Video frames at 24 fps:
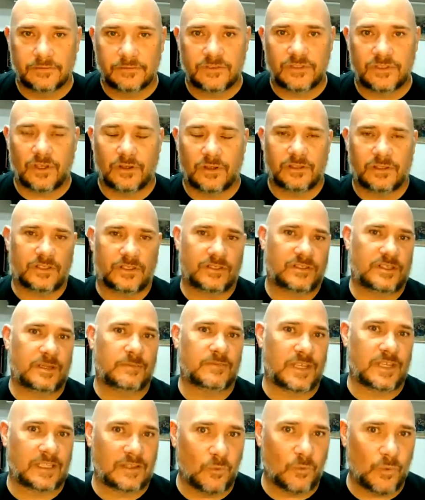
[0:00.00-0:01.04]
So it just seems
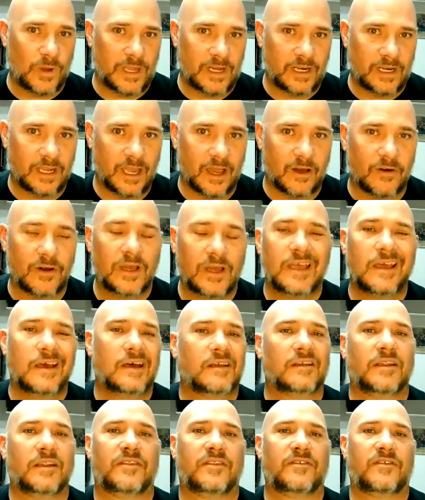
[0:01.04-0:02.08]
like the way to go.
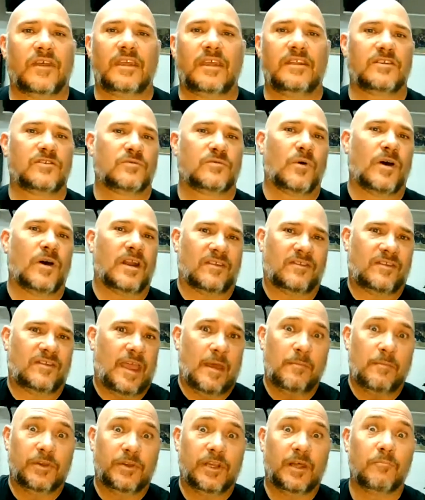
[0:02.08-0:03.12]
Let's say you just want to
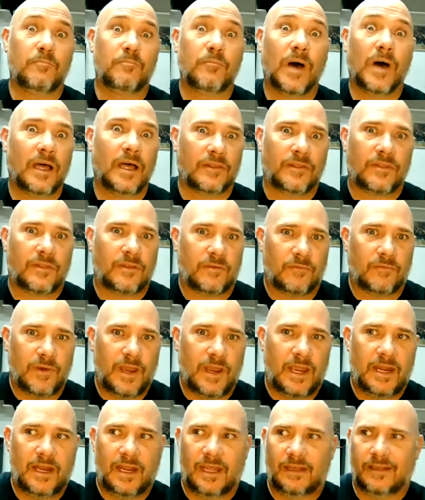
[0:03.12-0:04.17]
sample a month,
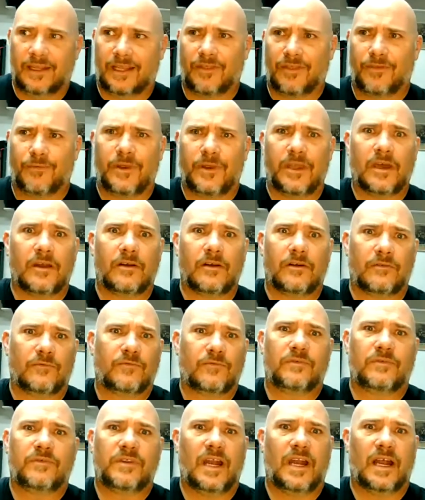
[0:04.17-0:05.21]
right? At like
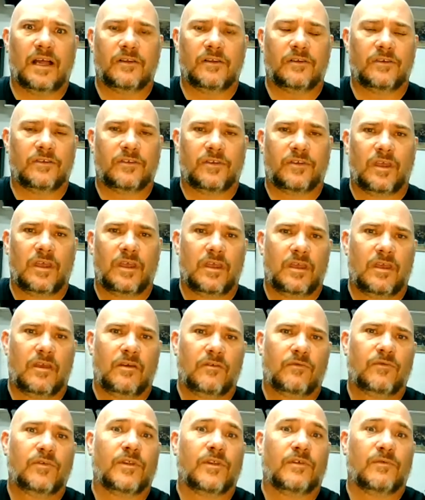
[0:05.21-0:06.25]
$350
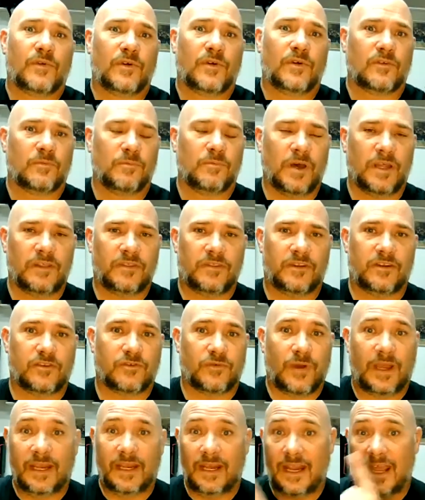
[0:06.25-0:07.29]
for the first month to
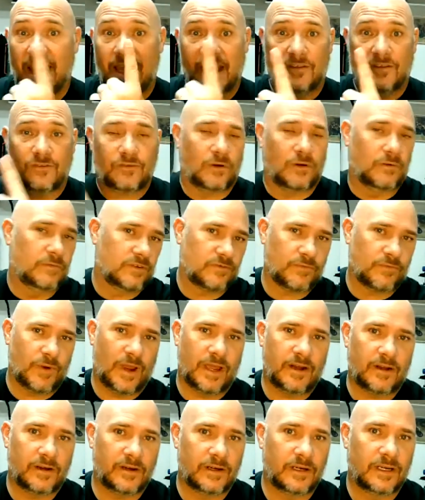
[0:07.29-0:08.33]
train a service
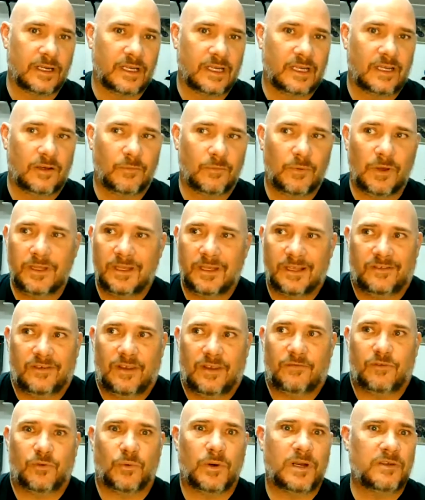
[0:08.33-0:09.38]
writer. Well, you can
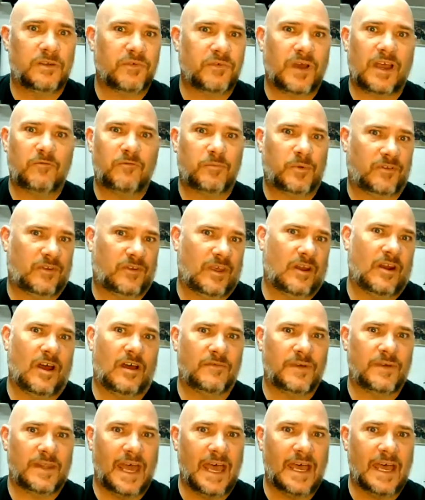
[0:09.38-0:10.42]
save 25%
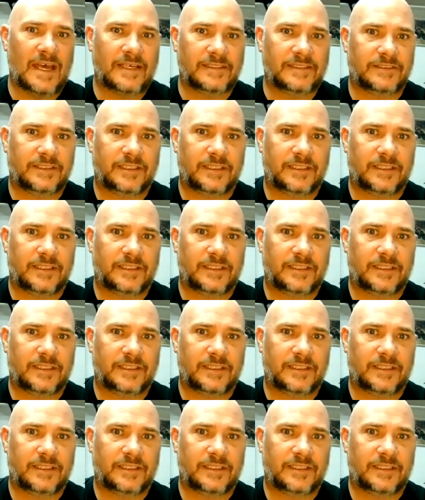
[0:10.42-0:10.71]
off of that.